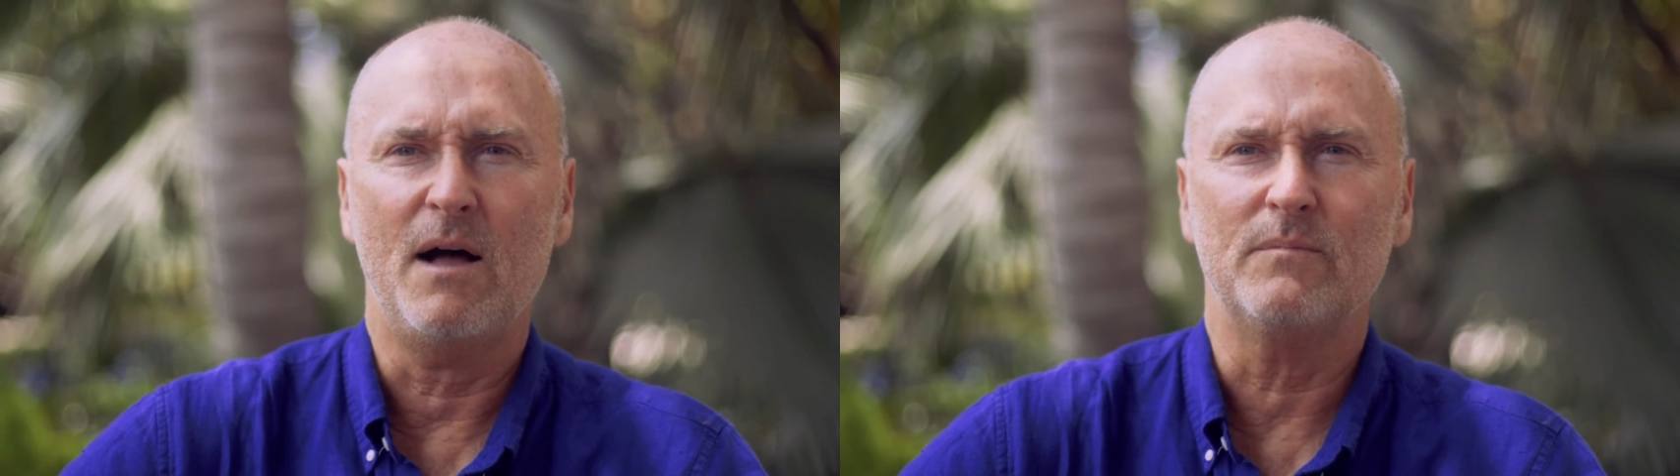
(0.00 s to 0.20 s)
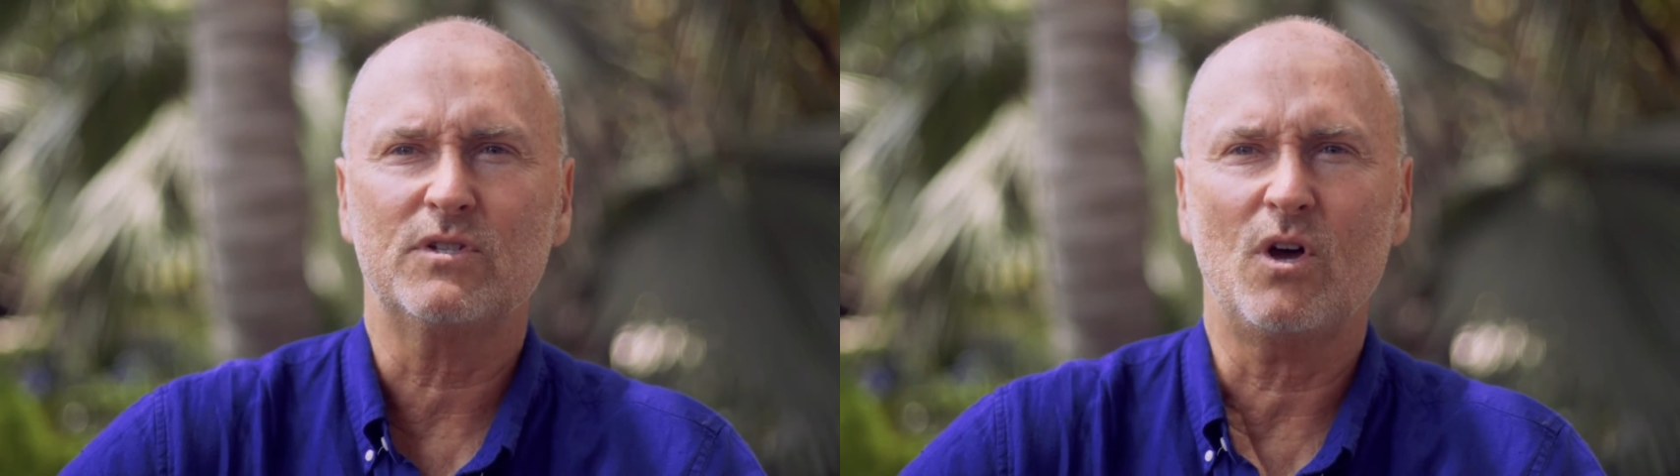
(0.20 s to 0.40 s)

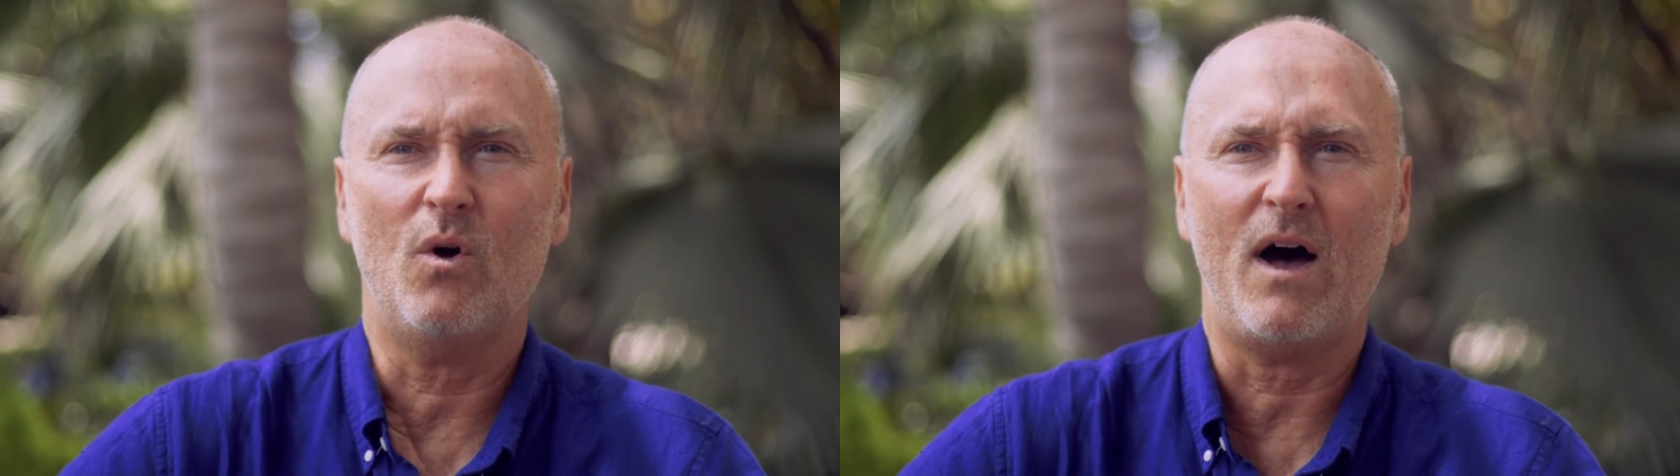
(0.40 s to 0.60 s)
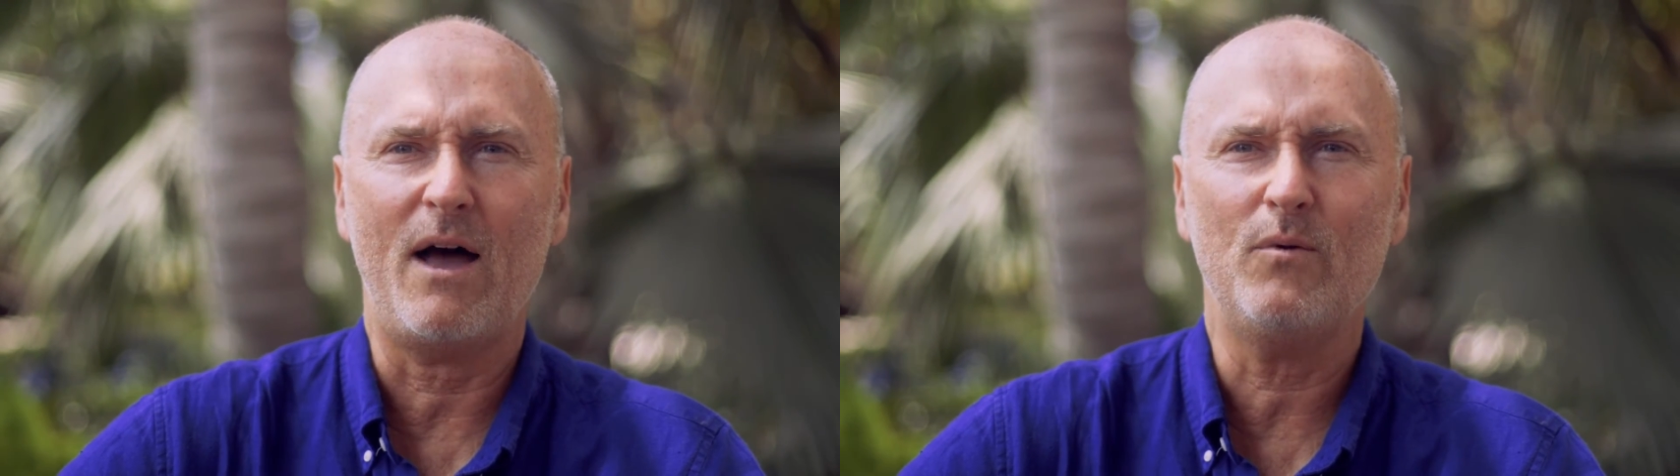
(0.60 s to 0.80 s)

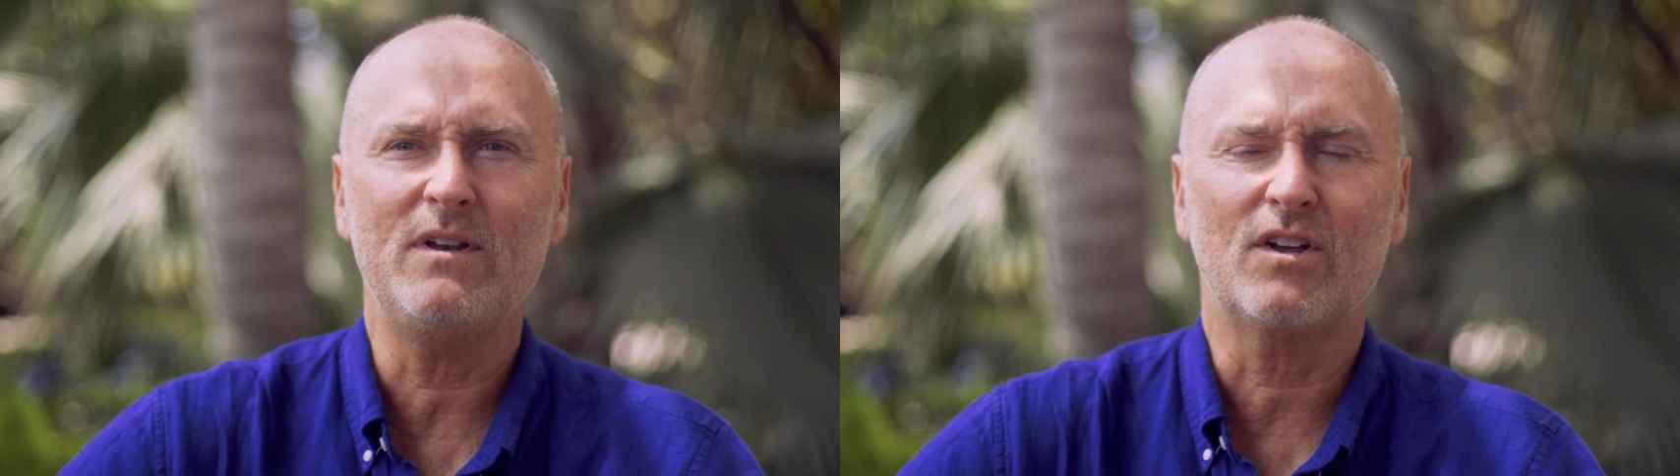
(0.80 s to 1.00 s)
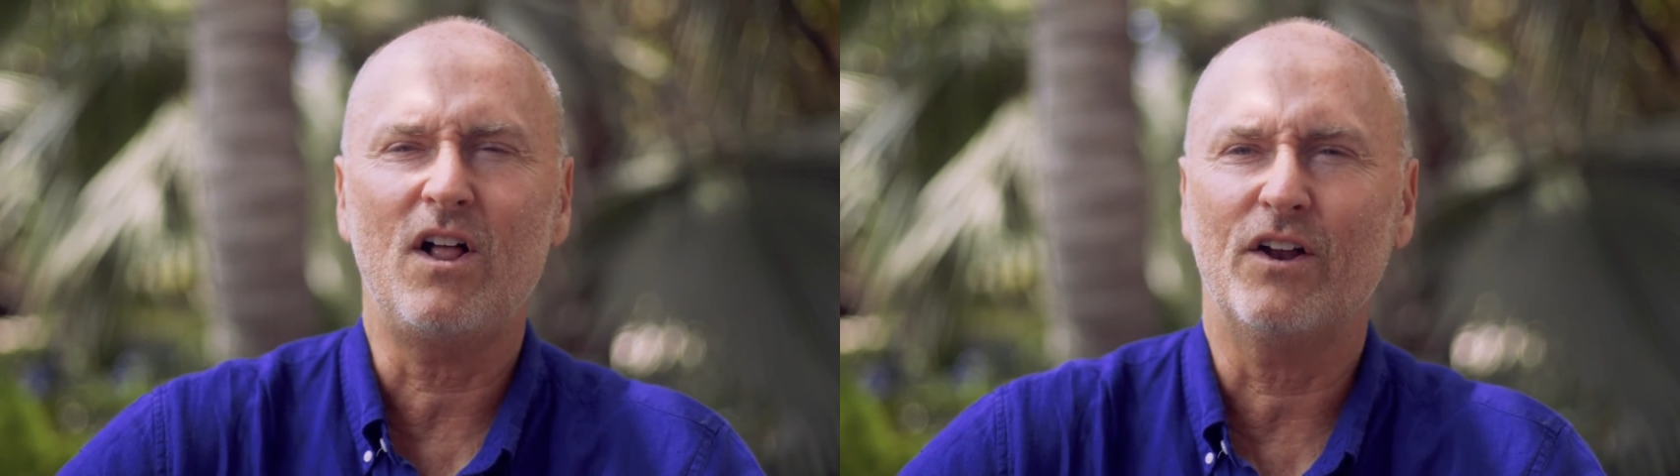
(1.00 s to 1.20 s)
So I
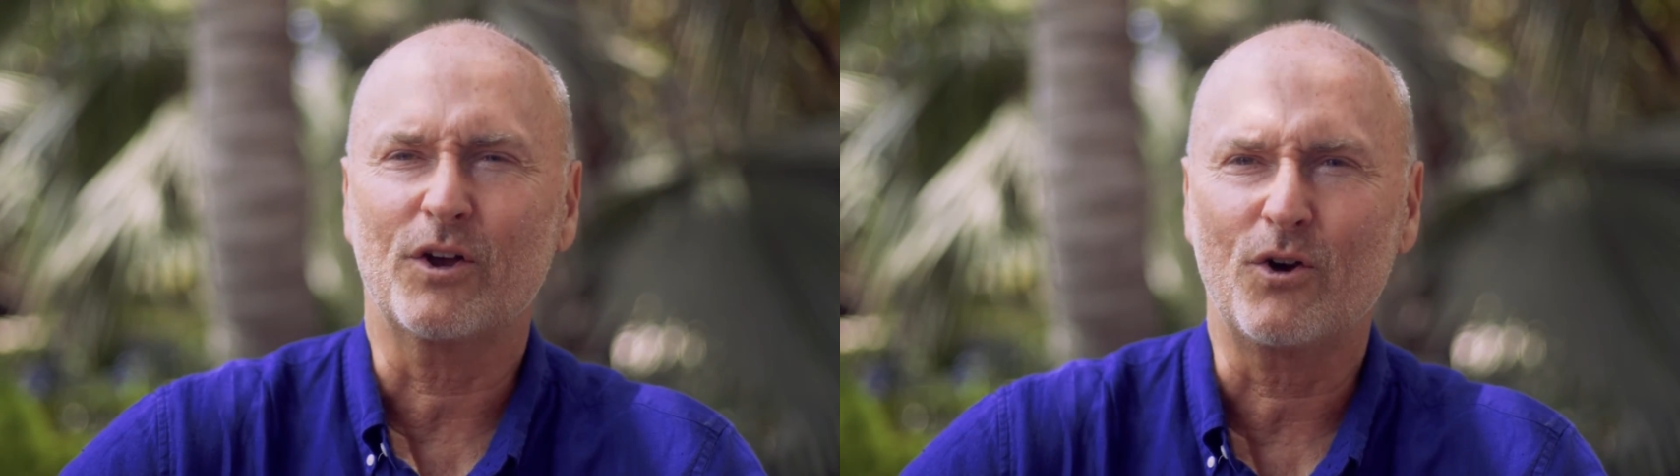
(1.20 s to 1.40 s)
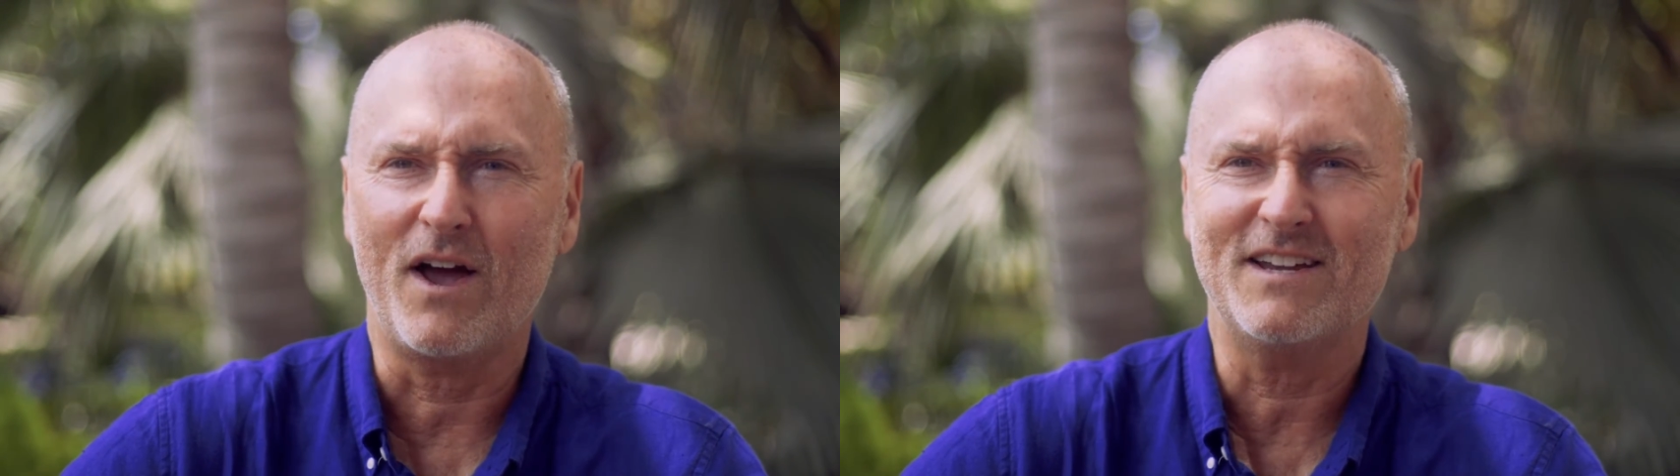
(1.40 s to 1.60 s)
wouldn't call it a
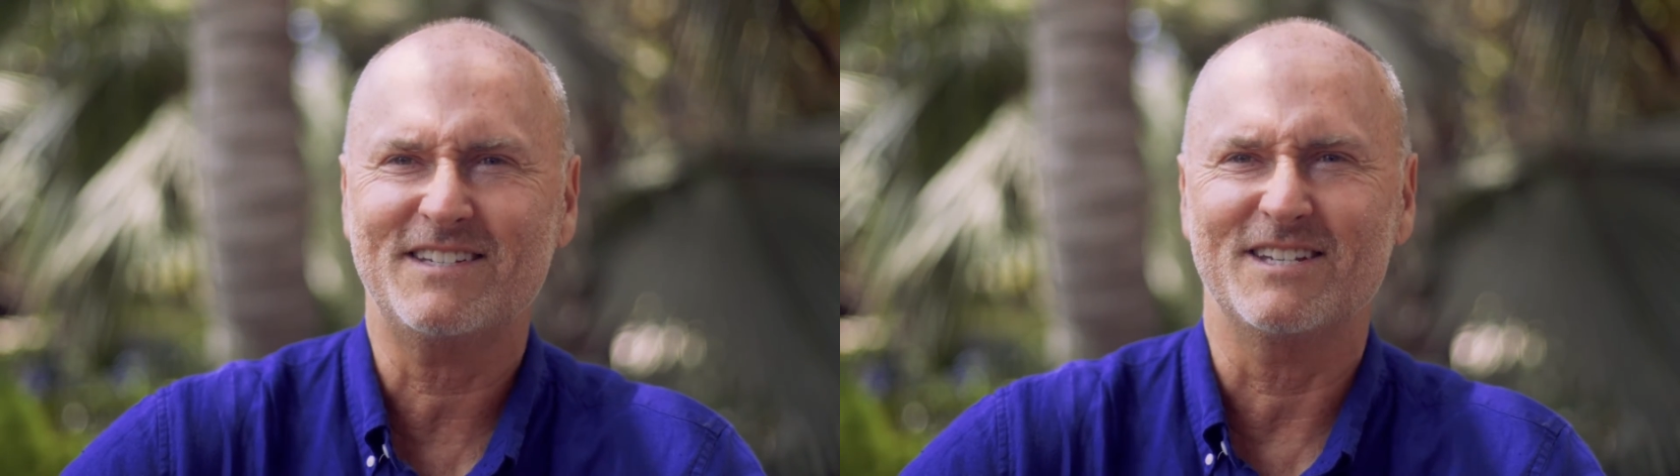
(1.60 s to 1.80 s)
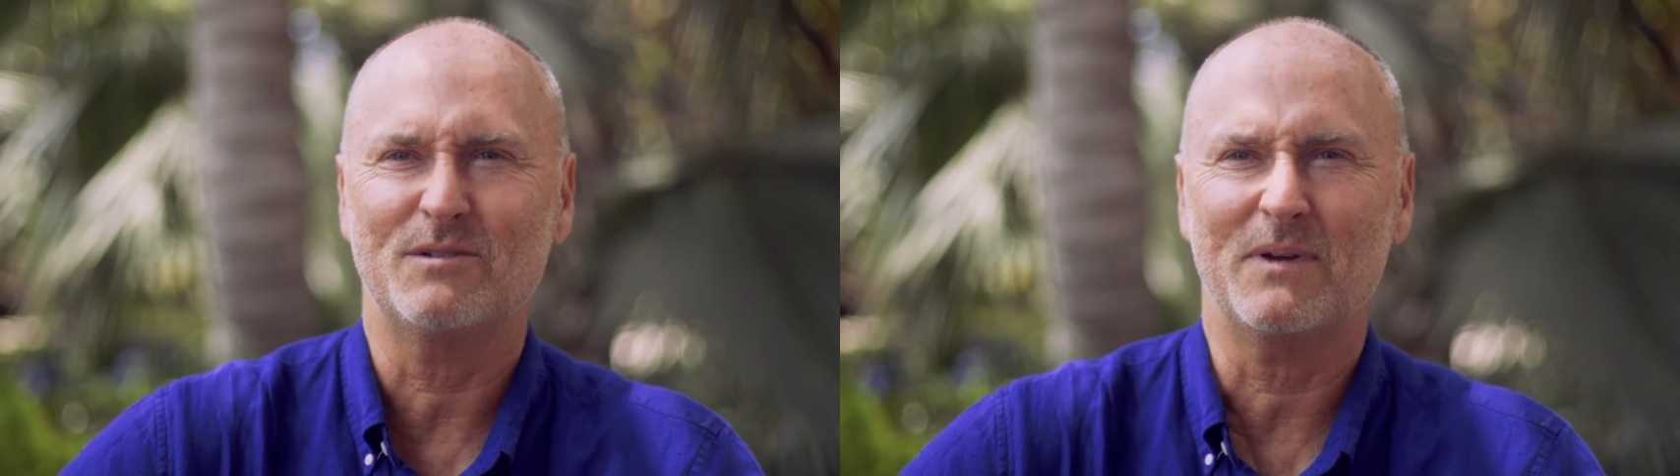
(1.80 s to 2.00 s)
crisis,